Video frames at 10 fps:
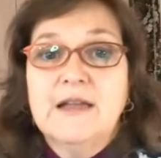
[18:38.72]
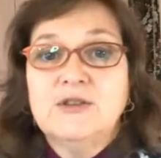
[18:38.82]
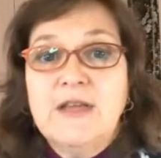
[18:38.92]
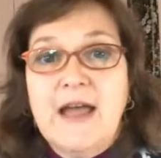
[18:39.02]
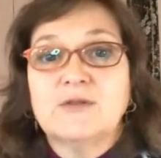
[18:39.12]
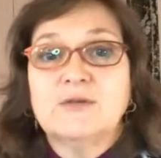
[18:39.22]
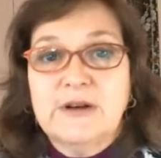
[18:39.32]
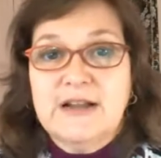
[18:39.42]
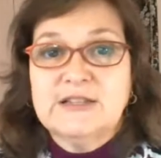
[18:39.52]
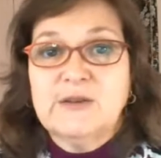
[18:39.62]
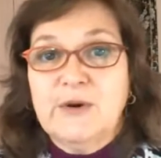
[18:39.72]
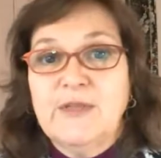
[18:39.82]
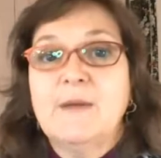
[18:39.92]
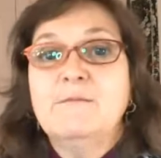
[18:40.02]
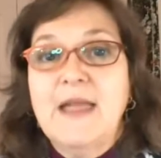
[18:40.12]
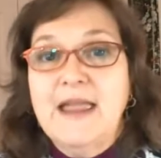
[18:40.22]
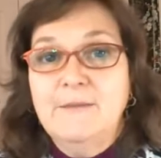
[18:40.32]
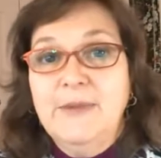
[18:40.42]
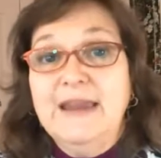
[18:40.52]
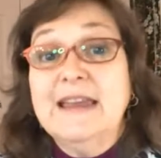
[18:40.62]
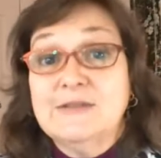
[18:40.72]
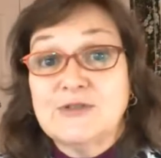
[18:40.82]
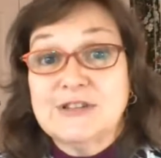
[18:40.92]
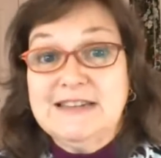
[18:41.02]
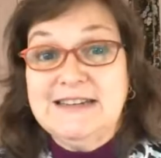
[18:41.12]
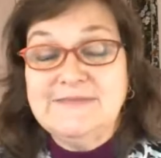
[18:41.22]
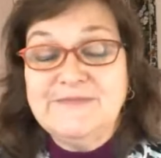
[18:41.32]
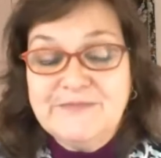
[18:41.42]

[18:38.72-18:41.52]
out to a customer that may be interested.